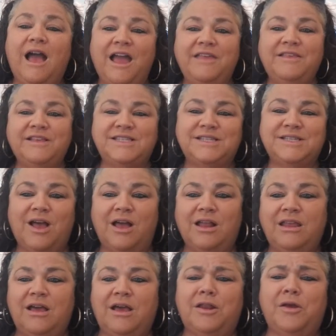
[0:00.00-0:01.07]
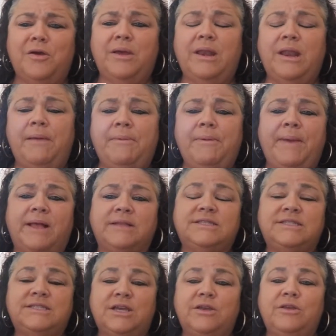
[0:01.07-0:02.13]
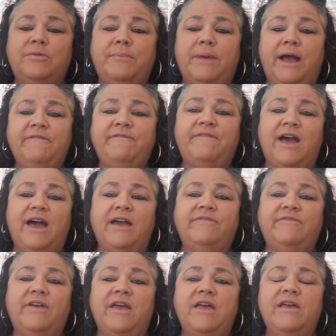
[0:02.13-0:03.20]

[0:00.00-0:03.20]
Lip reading: this is Connie Otto, and I'm about to tell you my five